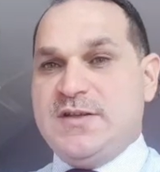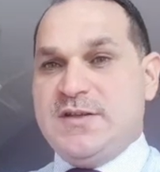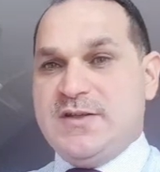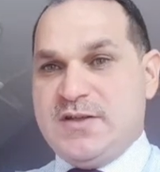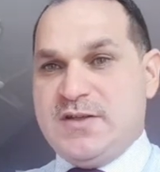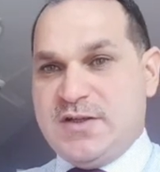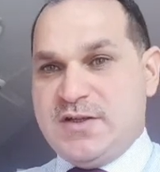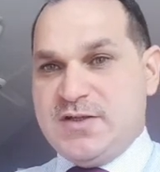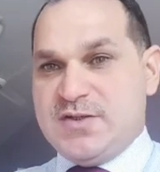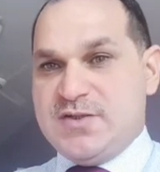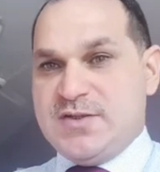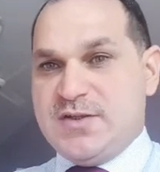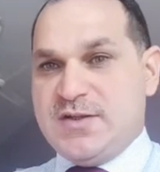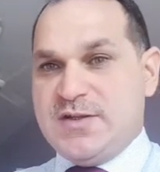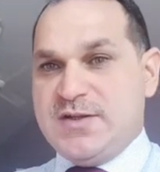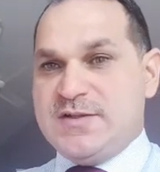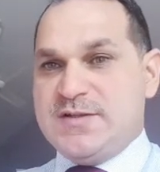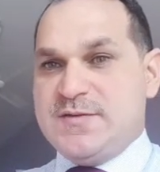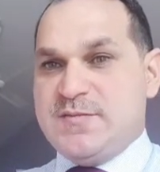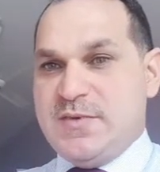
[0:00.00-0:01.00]

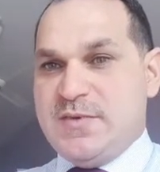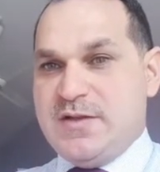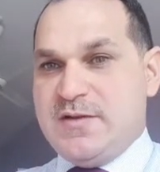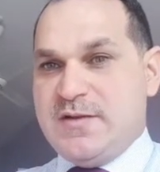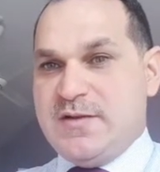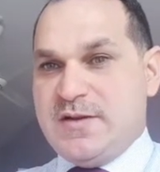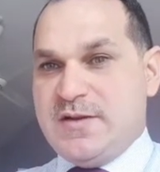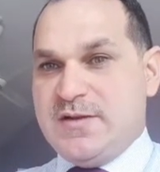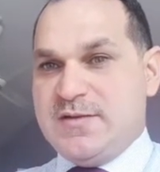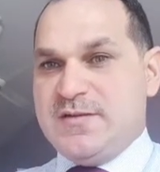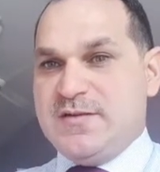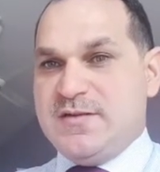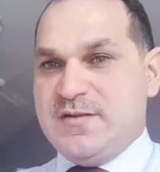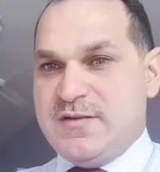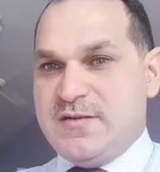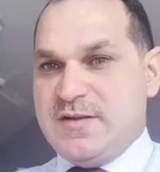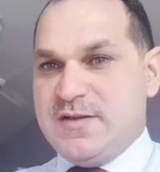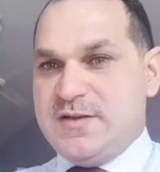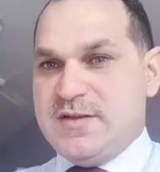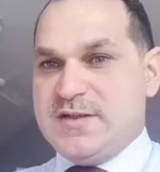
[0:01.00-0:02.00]
textures mean that
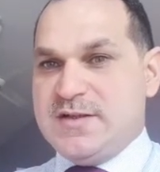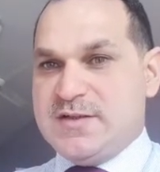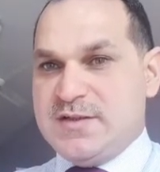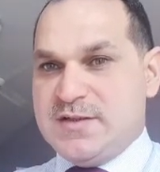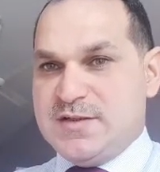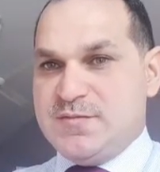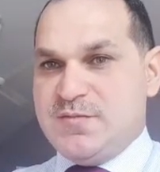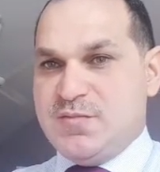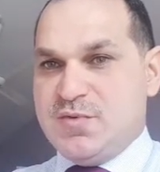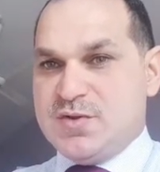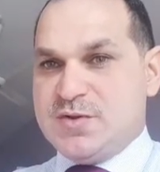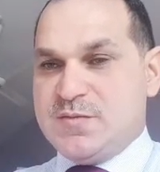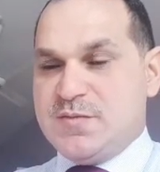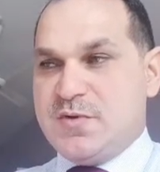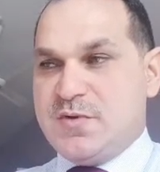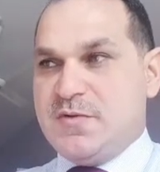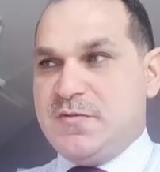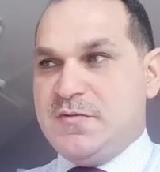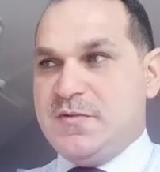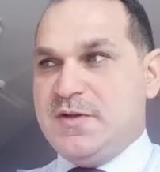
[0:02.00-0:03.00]
the testis most
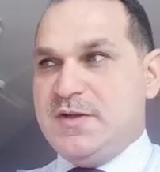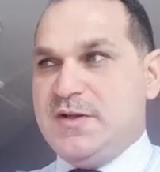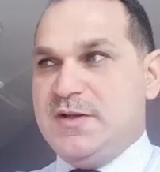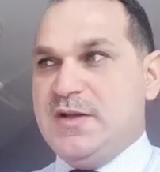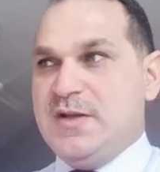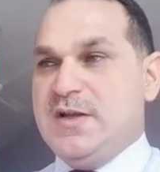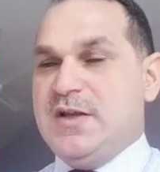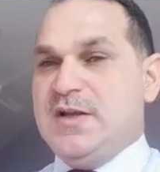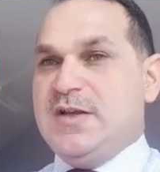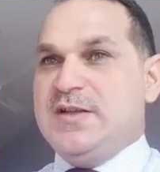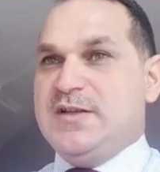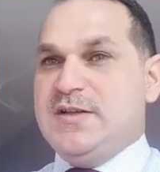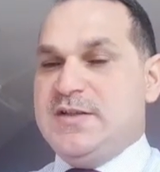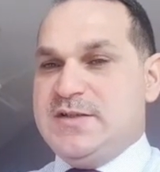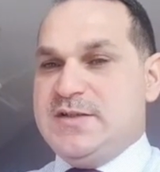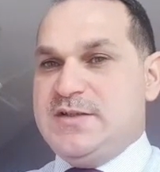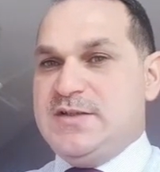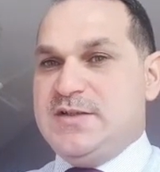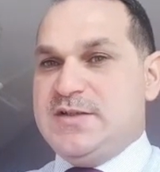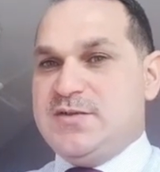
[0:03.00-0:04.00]
probably
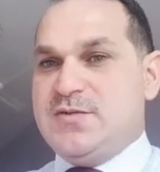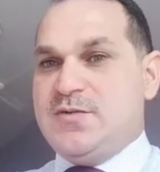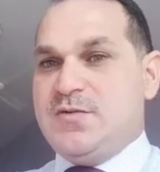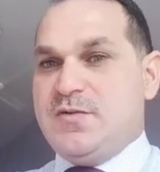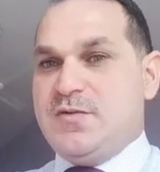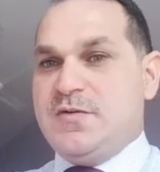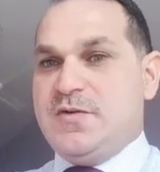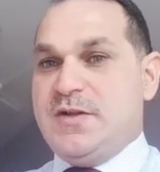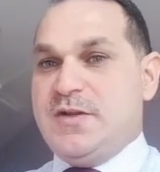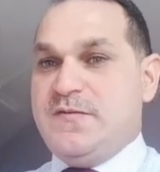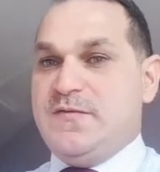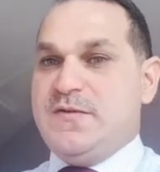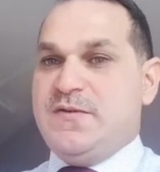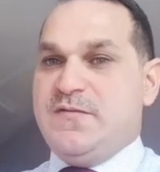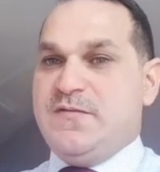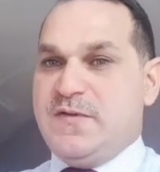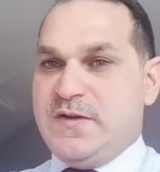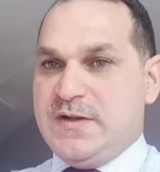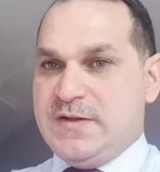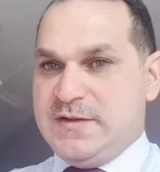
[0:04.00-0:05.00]
diseased or even
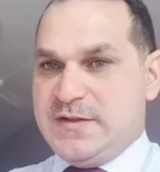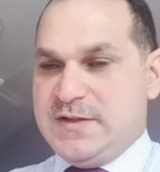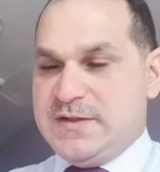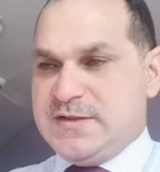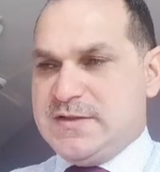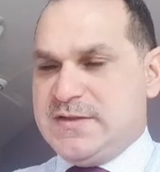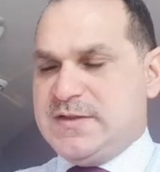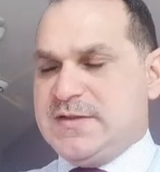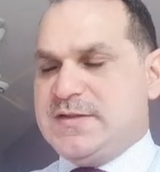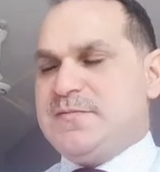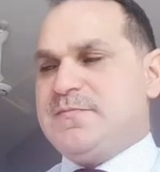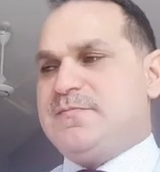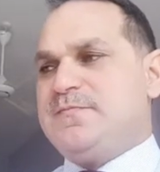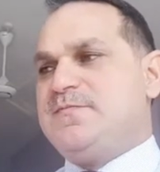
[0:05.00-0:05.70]
failed testis.